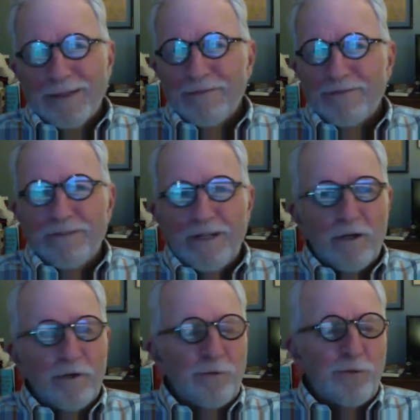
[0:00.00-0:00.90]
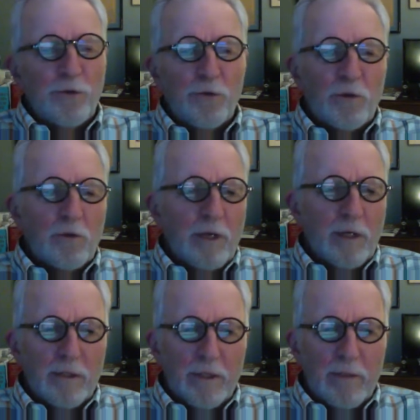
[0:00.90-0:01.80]
Very few are
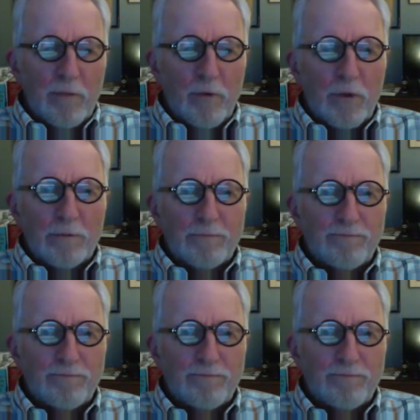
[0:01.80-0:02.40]
around anymore.